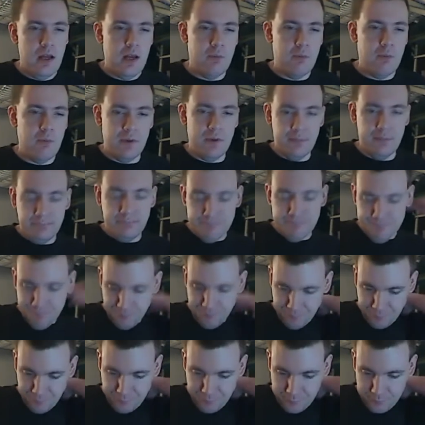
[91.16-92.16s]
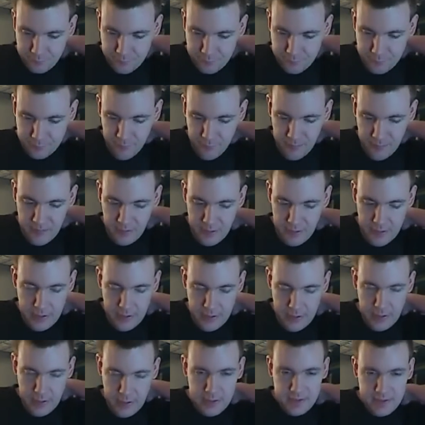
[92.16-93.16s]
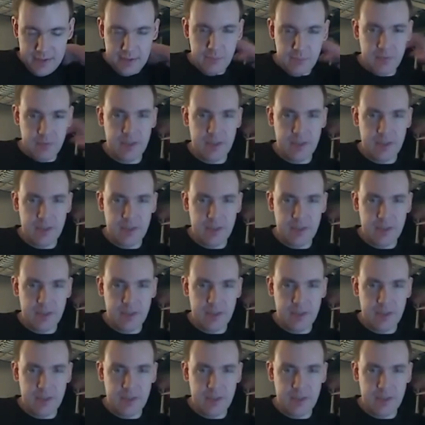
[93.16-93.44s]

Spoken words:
Anyway. Yes,